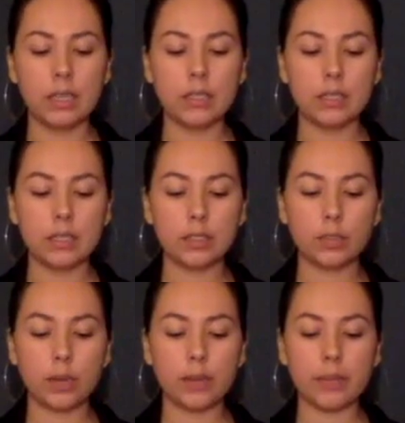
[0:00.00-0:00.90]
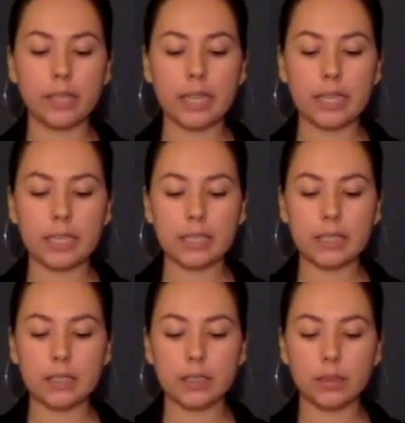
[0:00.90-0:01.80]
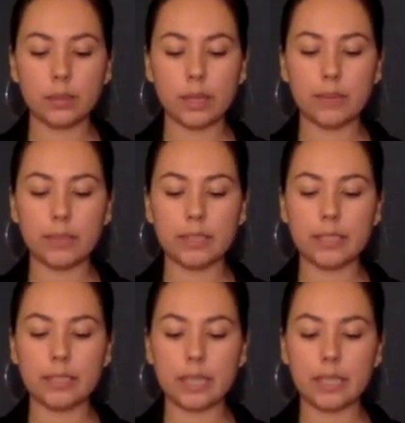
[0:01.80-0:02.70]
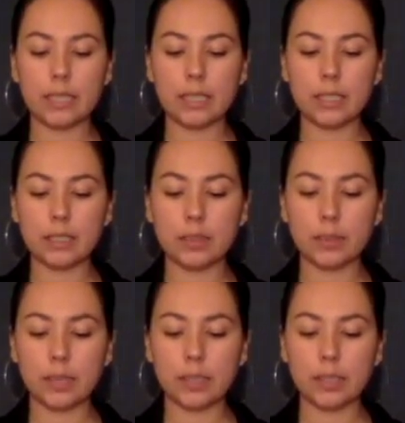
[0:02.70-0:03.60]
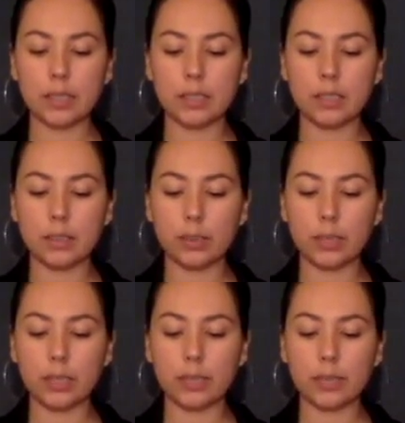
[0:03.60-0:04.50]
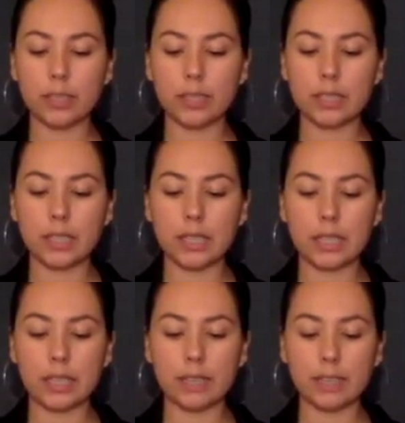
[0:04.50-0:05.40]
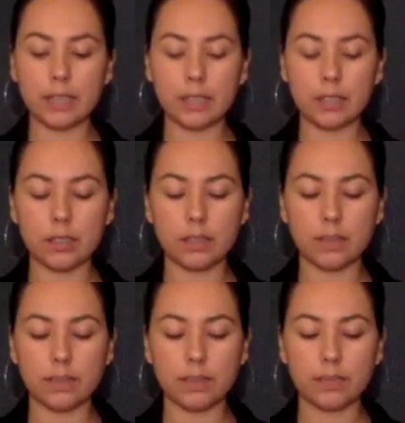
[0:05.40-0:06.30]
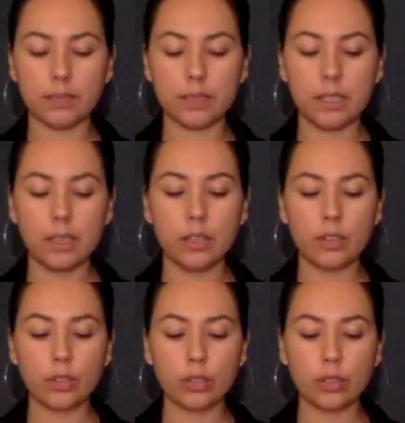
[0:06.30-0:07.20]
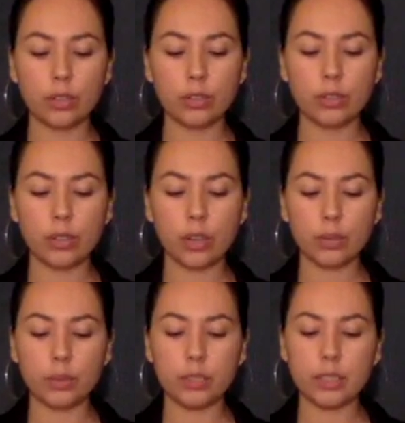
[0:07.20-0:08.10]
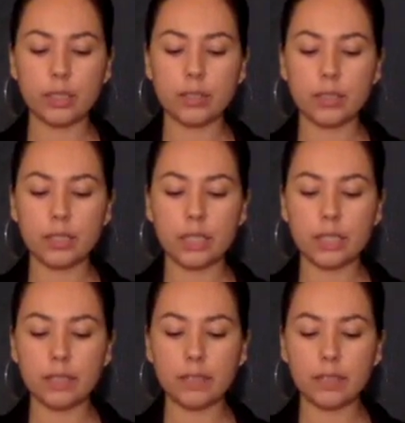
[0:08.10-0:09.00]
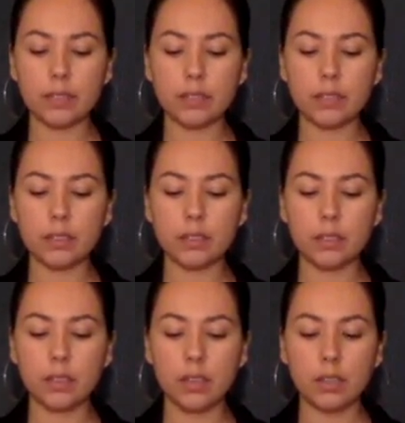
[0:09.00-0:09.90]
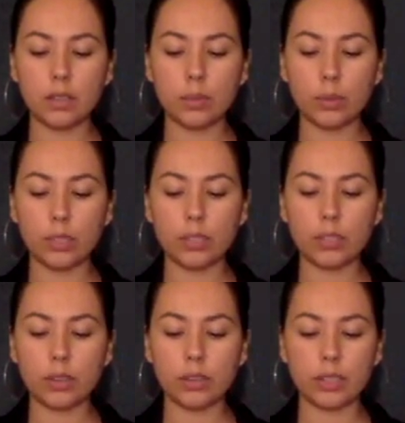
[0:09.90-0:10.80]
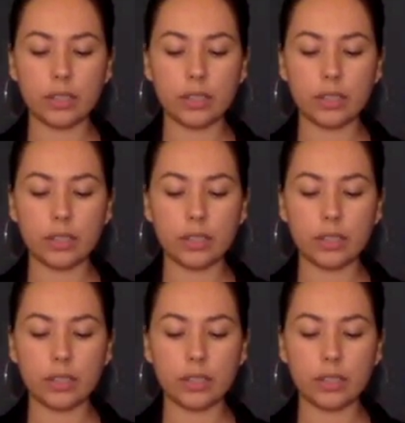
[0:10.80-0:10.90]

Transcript: Since arriving at Clint, we have been detained in a space that is separated by a chain link fence. The girls are on one side of the chain link fence, the boys are on the